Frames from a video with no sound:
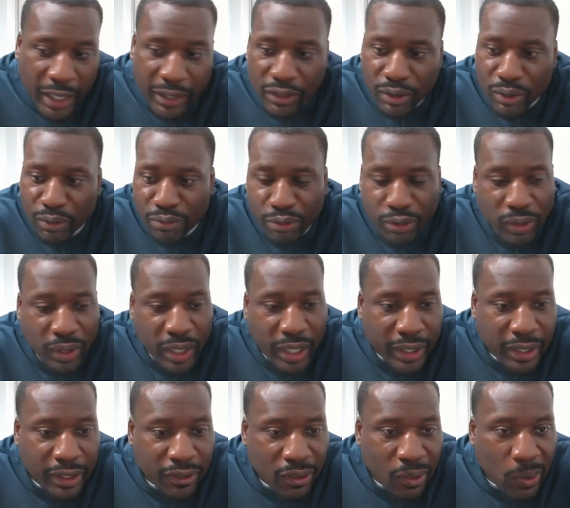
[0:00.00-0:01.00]
I do feel
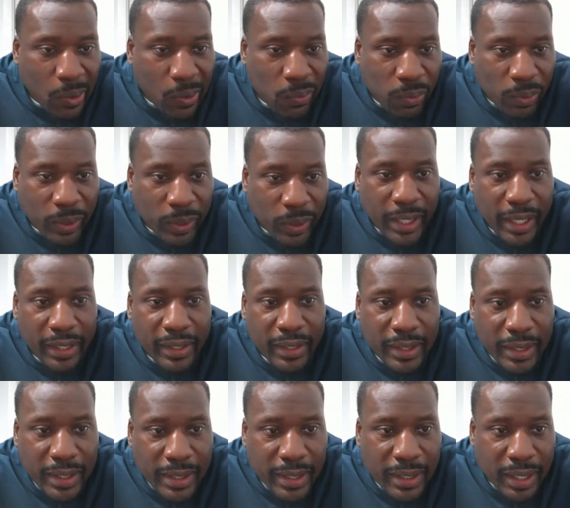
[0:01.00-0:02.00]
like it'll all work out in
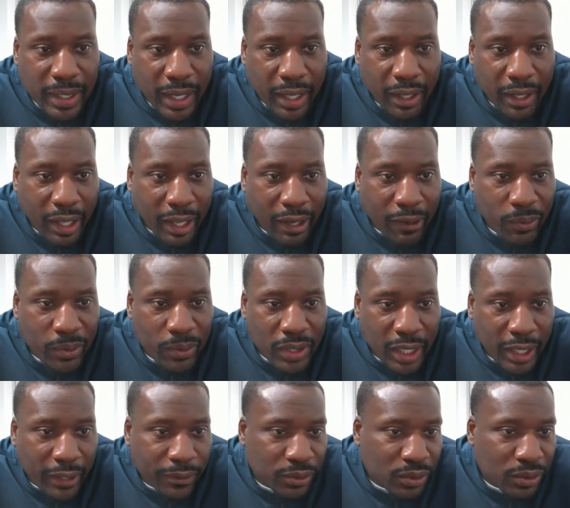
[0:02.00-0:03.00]
the end how
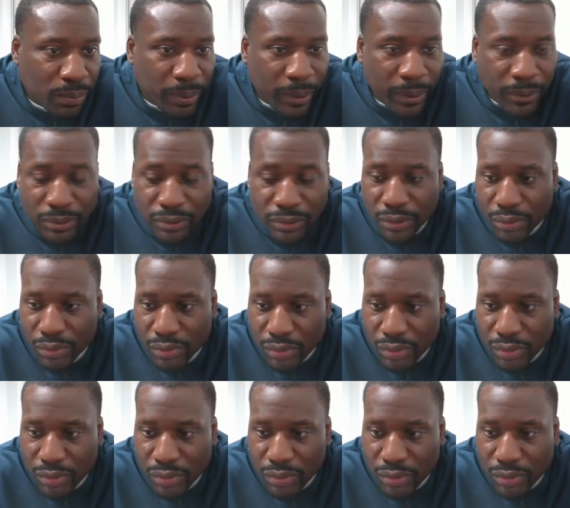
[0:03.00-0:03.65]
it's supposed to.